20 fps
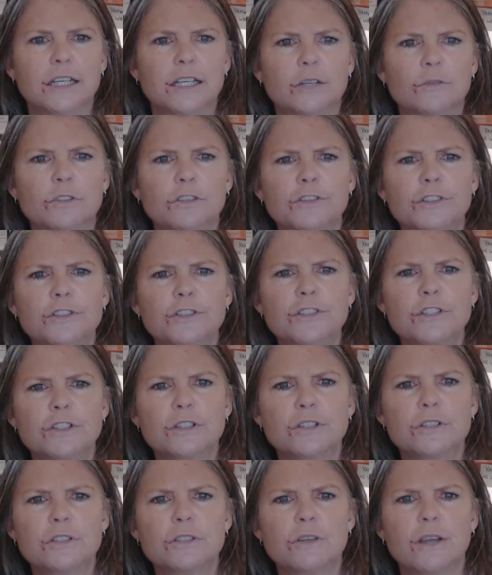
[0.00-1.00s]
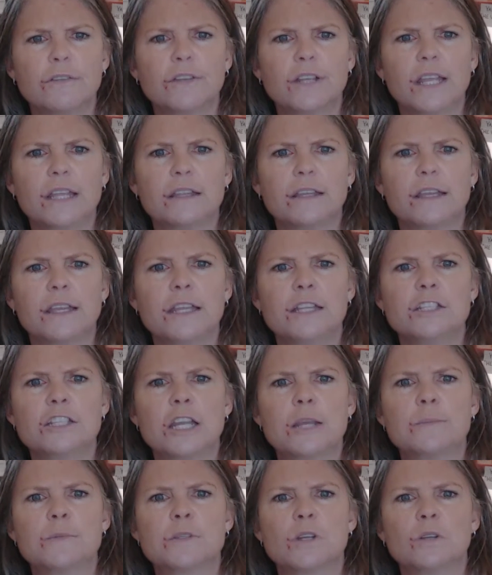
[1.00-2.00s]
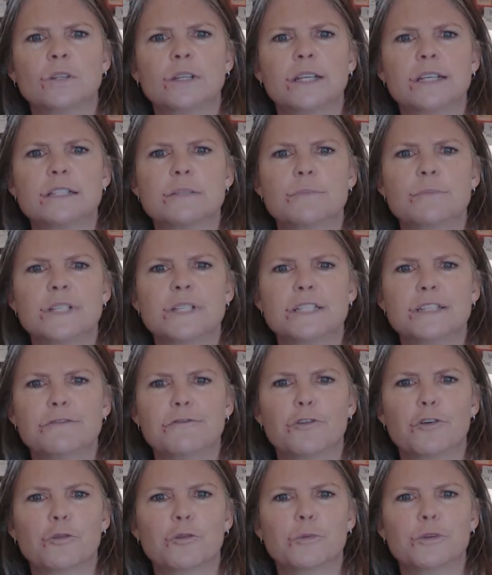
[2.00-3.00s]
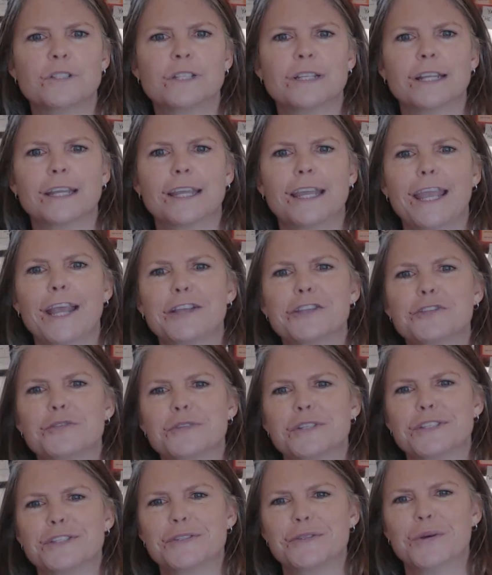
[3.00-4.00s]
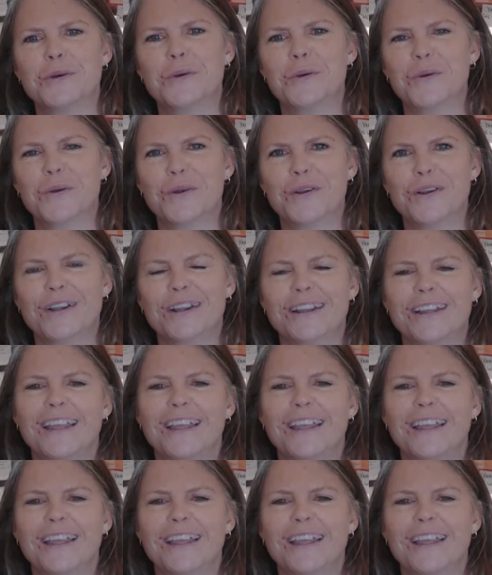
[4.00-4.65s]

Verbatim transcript: refers to those who advocate the King James only as misinformers and a cancerous sore.